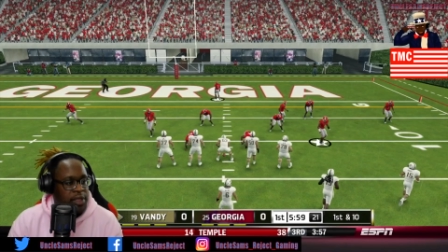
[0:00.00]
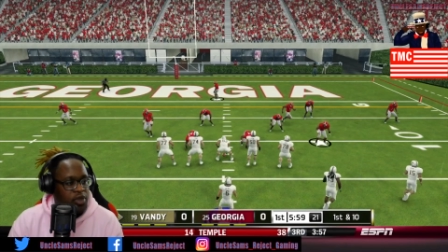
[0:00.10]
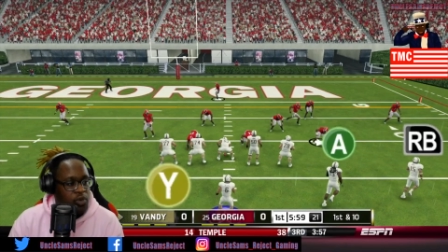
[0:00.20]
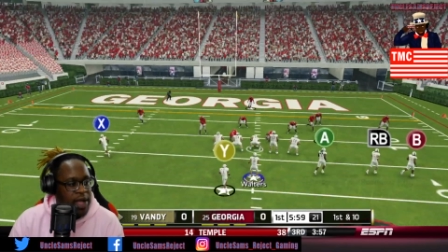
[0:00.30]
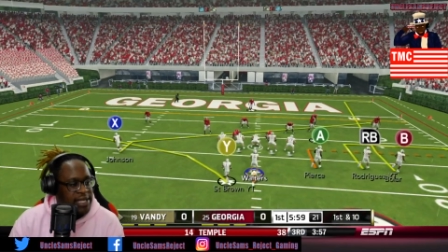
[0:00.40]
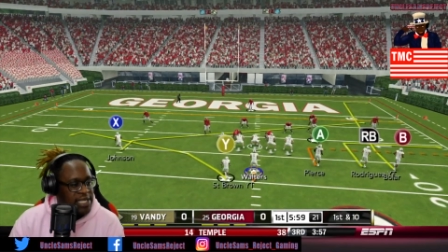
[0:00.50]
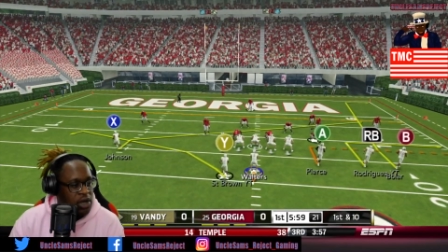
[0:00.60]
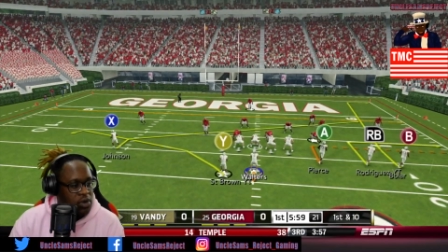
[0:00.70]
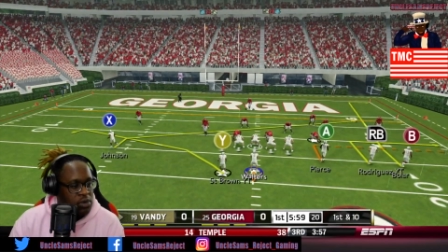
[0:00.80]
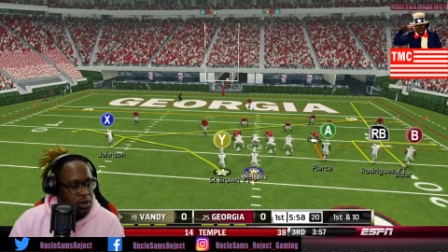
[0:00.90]
In the red
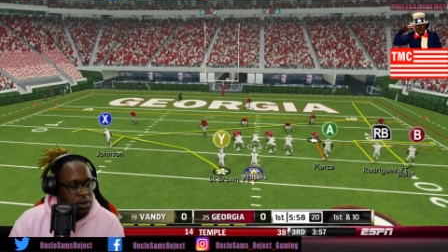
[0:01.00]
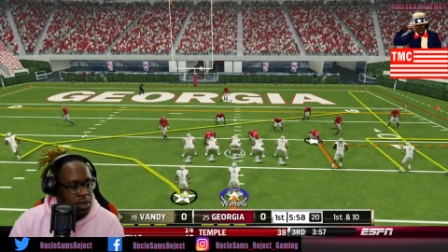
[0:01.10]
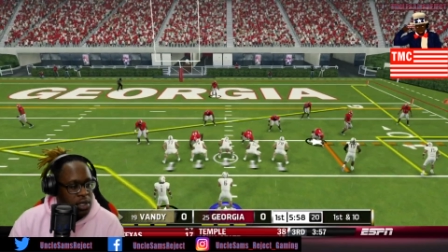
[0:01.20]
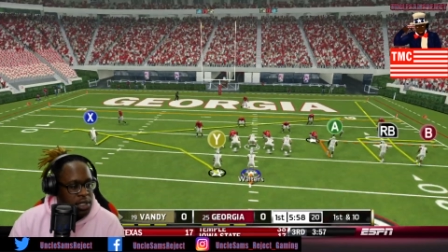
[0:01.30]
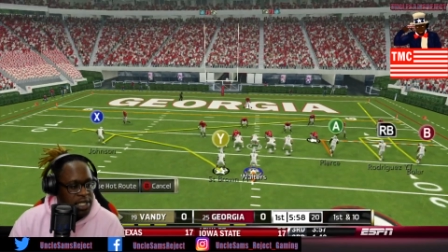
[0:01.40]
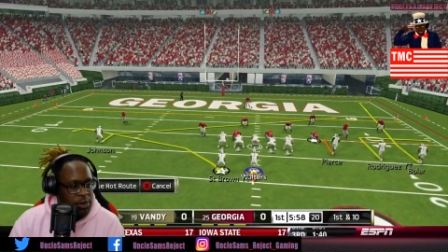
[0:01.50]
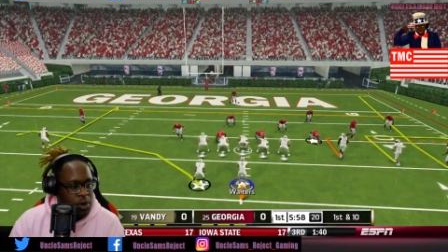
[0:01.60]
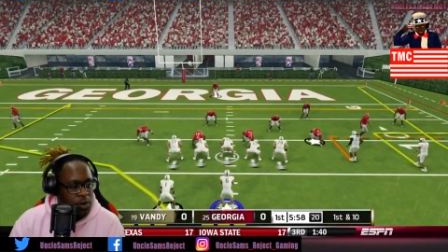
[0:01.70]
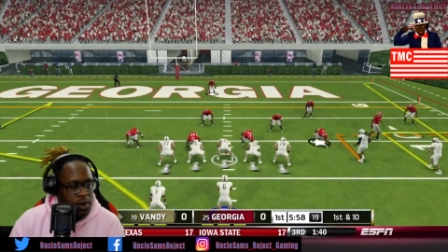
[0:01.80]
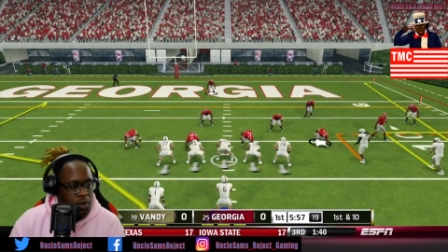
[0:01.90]
zone.
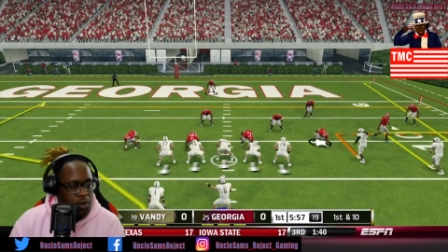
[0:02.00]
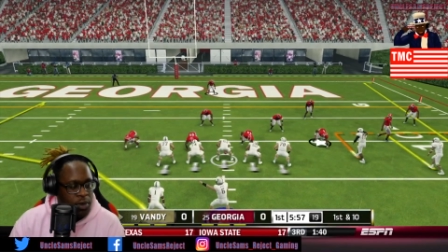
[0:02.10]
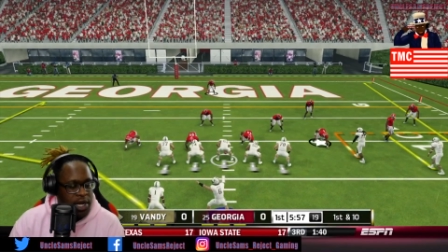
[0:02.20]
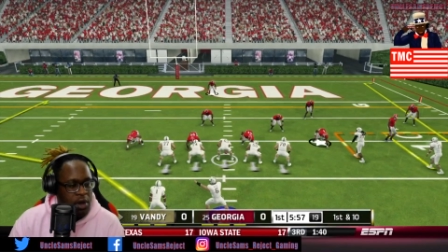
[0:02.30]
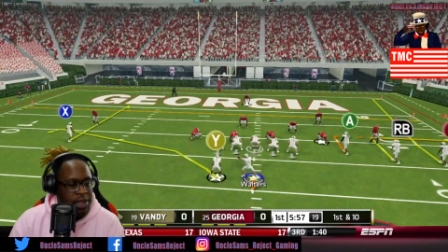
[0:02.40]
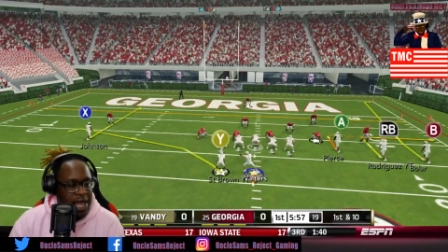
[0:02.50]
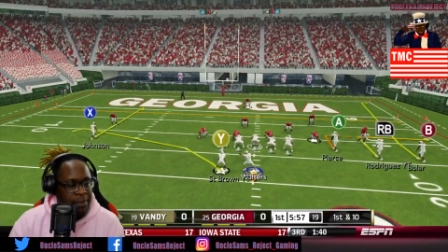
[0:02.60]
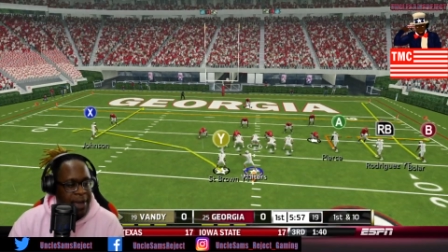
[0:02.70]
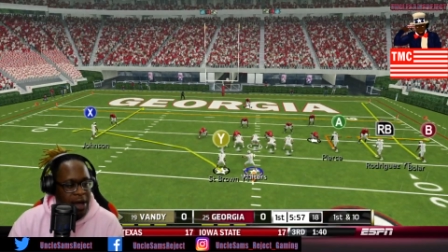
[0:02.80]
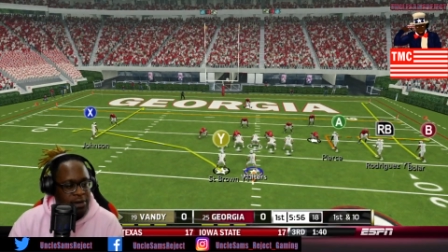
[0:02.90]
Somewhere we know a
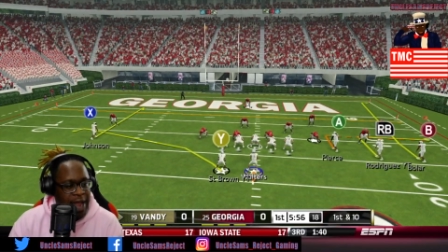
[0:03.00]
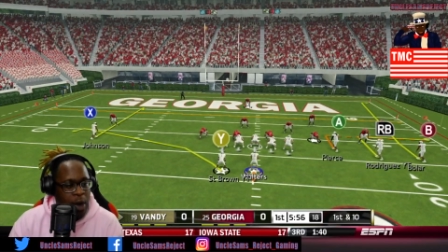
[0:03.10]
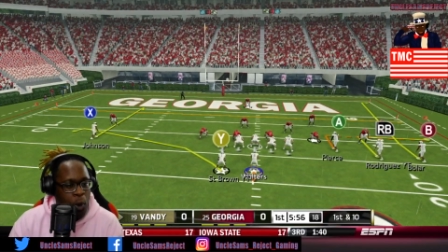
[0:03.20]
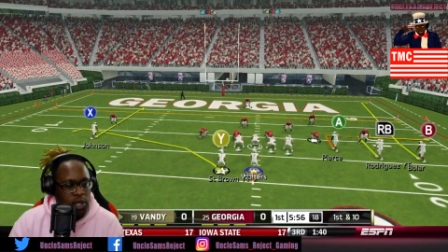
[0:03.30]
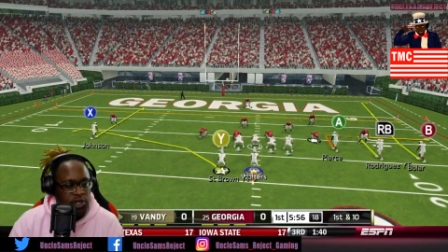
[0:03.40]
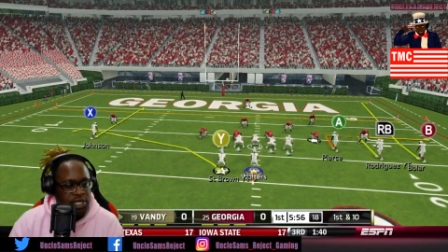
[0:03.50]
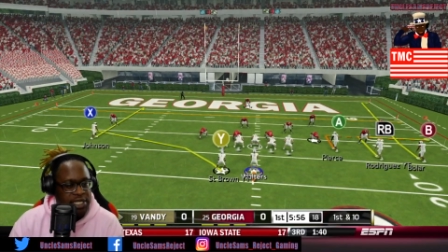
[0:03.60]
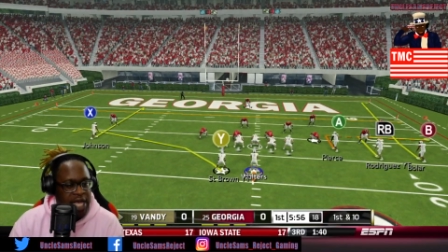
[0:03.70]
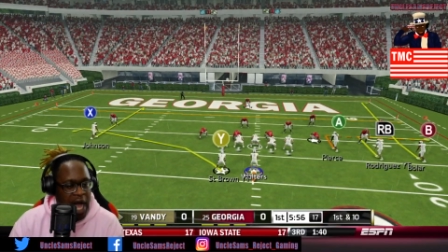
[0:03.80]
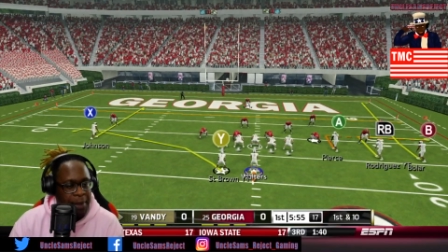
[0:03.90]
lot about. Now Walters
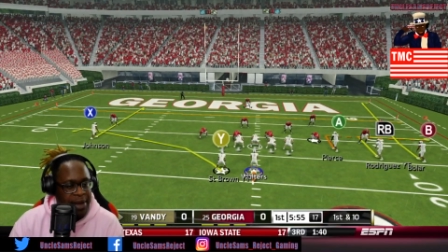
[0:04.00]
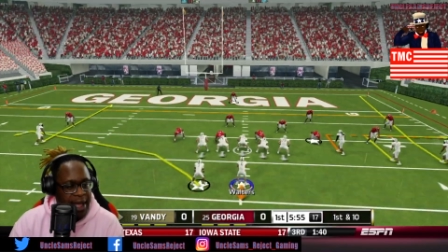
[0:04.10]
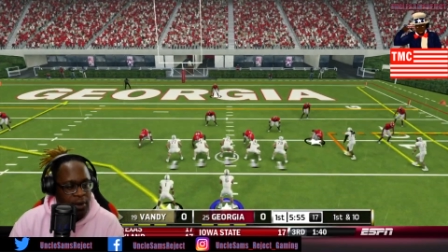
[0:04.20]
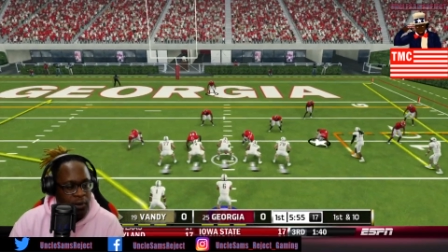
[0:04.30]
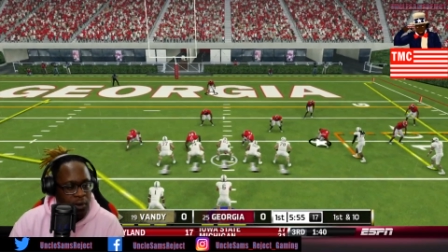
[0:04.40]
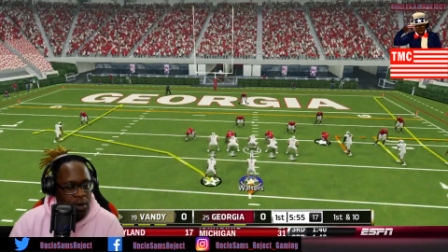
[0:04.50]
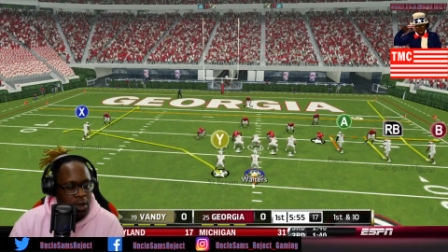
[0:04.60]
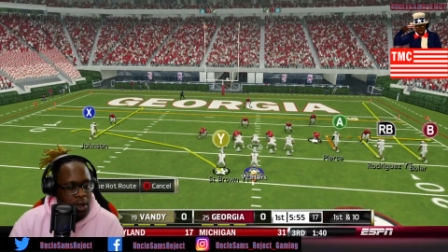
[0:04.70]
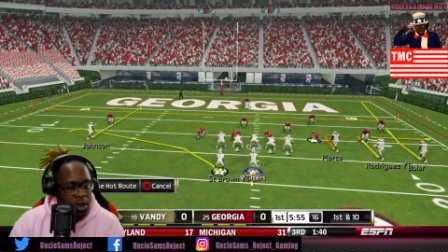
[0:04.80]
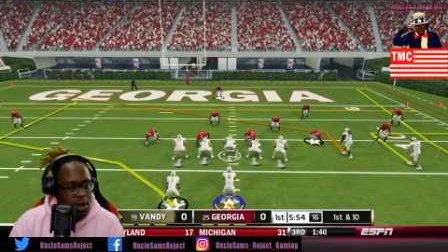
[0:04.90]
is calmed down.
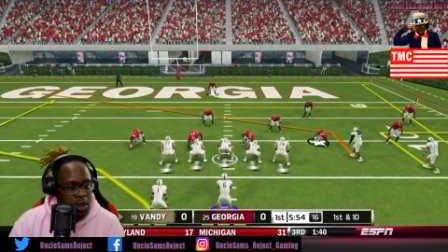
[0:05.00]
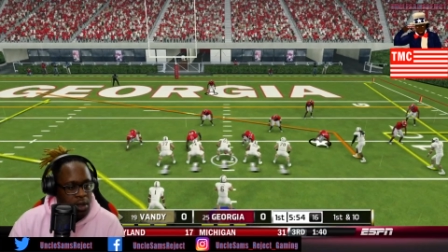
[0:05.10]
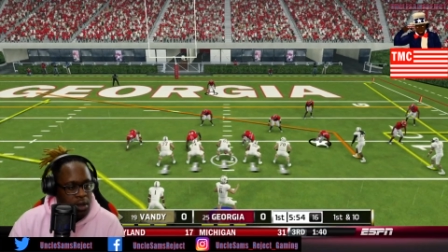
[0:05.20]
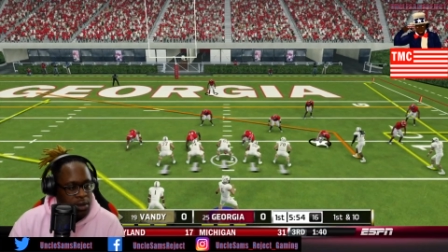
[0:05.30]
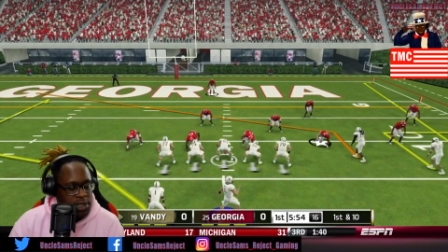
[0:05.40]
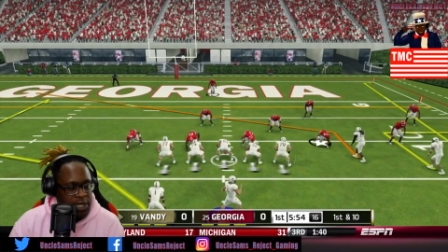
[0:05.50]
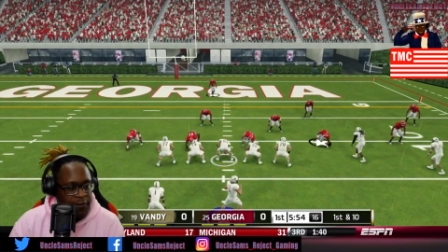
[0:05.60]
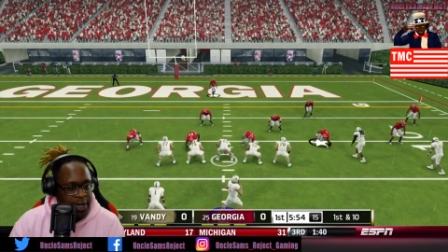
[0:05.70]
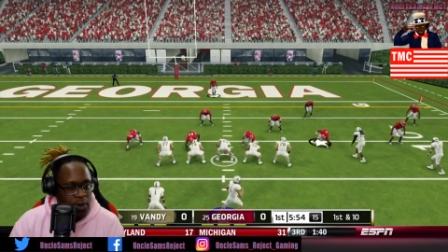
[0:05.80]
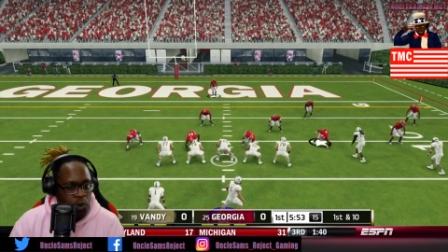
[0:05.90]
See
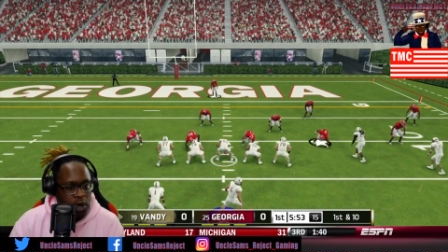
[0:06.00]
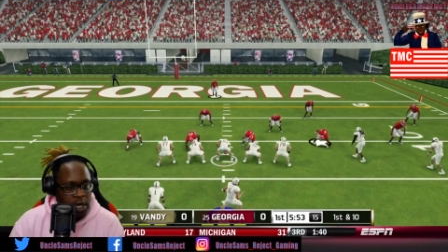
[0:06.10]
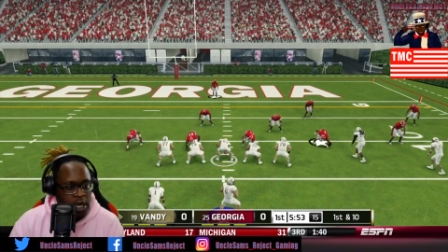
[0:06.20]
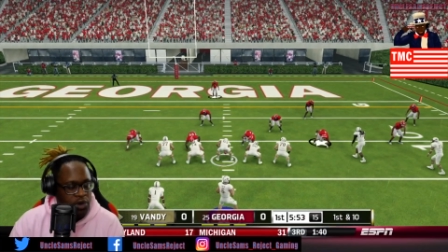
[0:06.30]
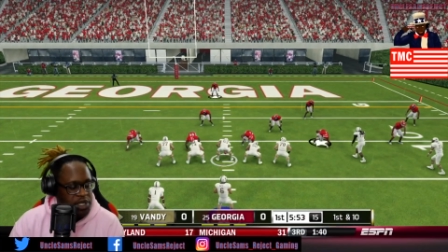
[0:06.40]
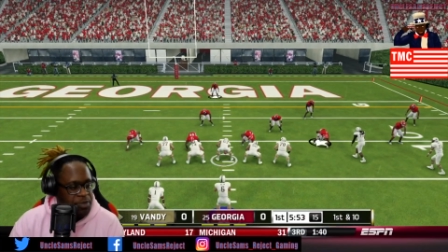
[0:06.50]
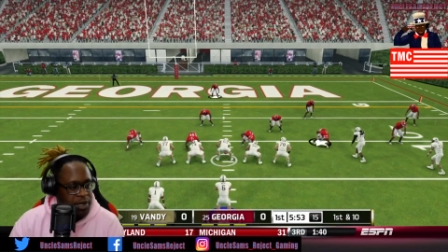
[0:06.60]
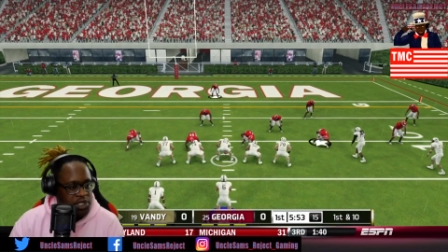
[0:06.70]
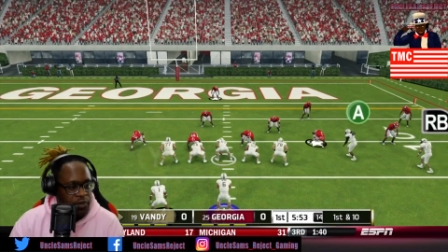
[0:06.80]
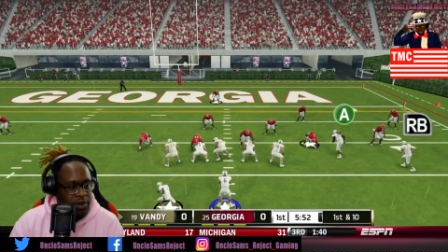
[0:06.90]
if we can work uh, Chris
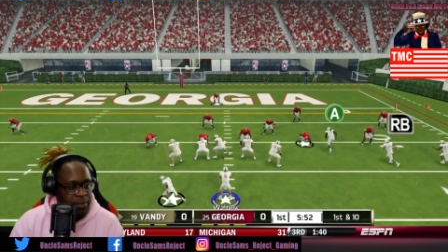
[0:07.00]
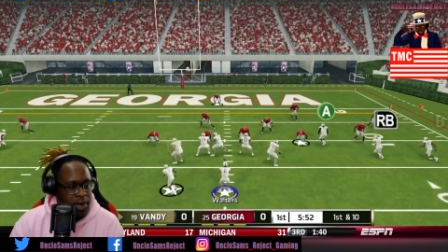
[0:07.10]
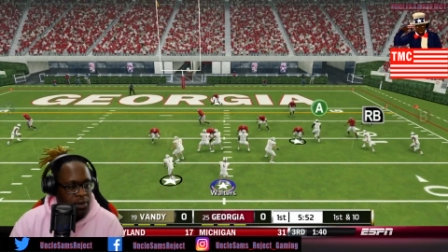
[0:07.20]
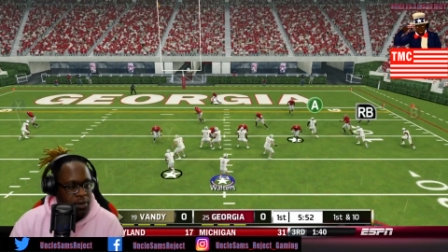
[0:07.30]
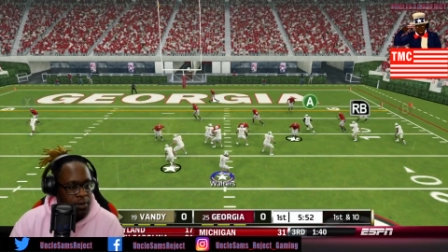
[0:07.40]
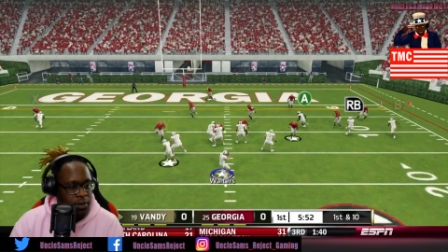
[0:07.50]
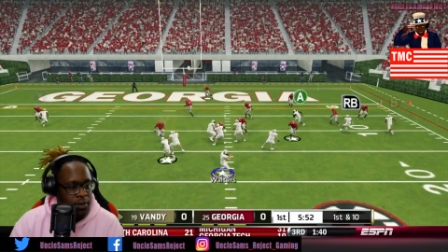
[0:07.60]
Pierce over the middle.